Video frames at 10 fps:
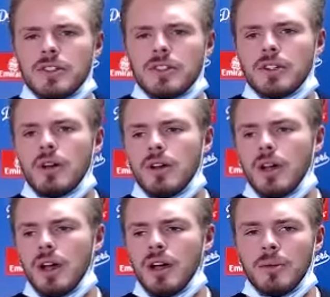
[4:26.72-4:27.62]
no.
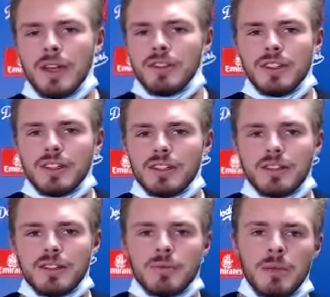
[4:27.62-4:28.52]
I think
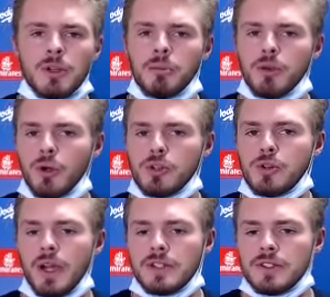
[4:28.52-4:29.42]
maybe approach
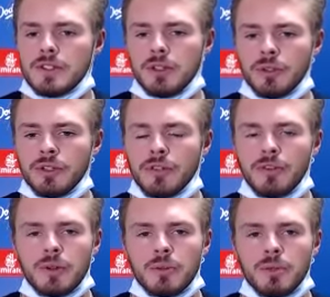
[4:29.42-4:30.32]
wise, it's a little
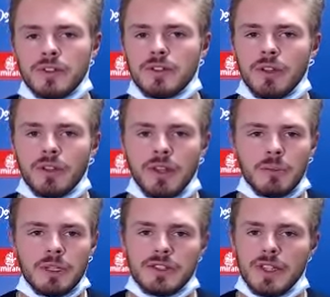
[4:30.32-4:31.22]
different, but still, I mean,
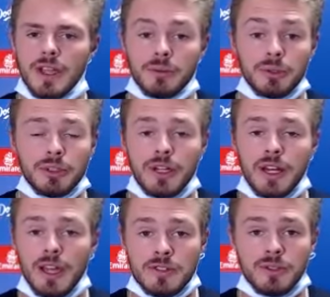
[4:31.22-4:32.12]
he's got really good
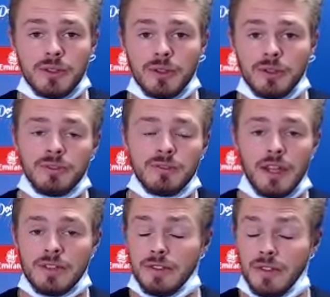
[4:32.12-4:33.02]
eyes. So if
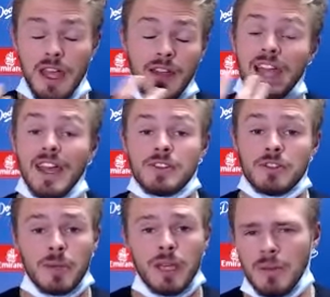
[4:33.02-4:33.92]
I ask
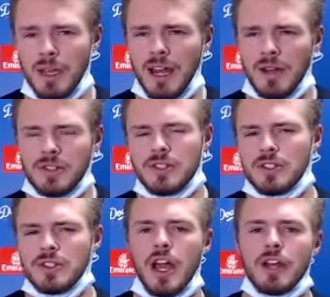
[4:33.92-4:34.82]
him, hey man, how does his
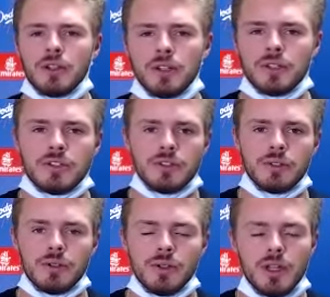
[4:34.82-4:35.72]
slider look to
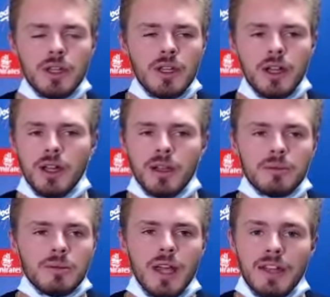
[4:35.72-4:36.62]
you?
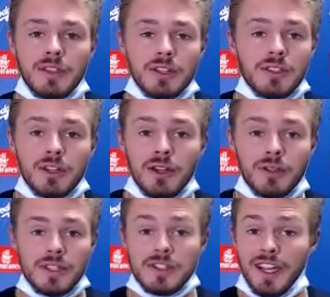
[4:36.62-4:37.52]
I think, you know,
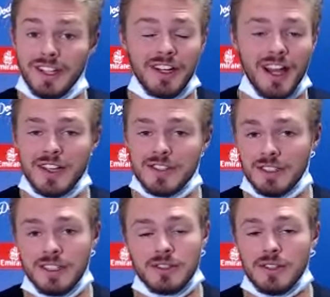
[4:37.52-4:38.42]
he's got good eyes, and
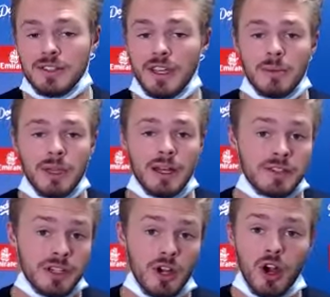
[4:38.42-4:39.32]
he's going to say, hey man, it's
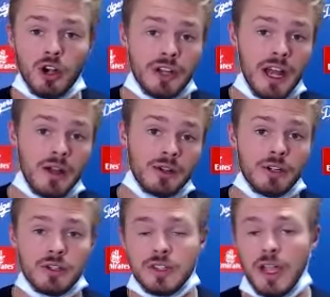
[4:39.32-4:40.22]
like a hard downer.
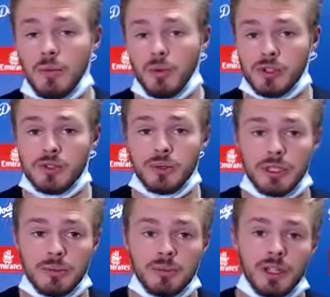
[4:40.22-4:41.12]
It's got more
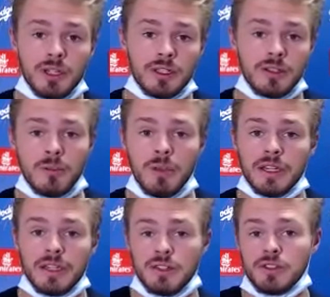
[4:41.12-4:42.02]
sweep. Like, it might
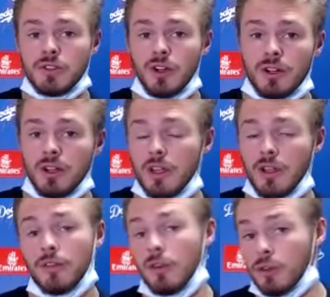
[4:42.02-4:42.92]
need to start
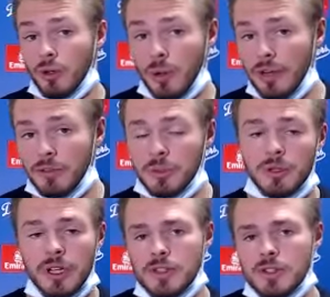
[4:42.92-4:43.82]
further away from you.
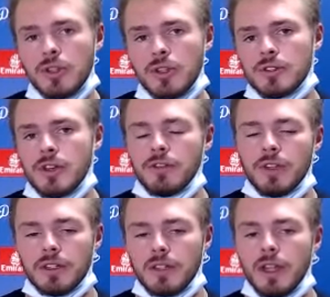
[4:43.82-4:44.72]
Like, just little stuff
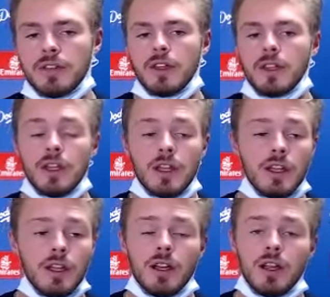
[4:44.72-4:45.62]
like that
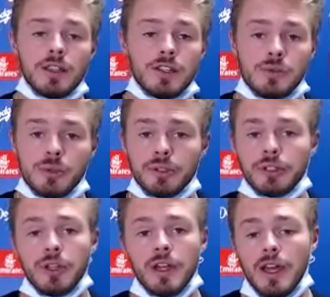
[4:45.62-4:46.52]
he's really
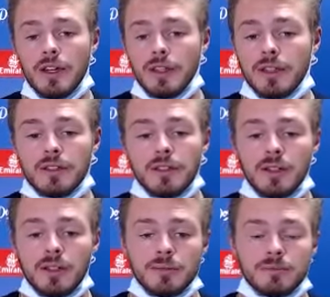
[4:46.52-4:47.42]
good at. And,
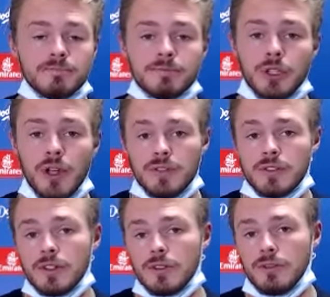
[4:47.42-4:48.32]
you know, I've
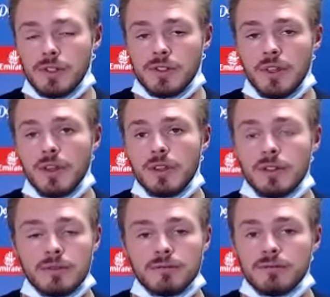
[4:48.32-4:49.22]
seen it firsthand
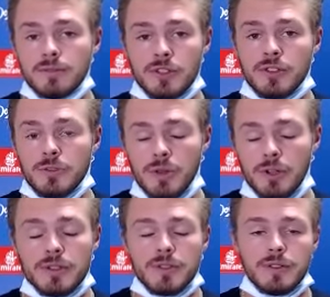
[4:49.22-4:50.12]
and just
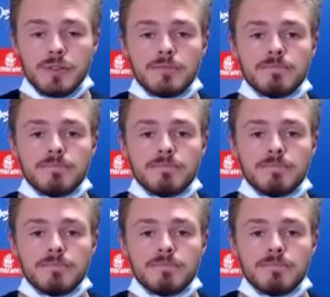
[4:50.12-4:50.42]
experienced it.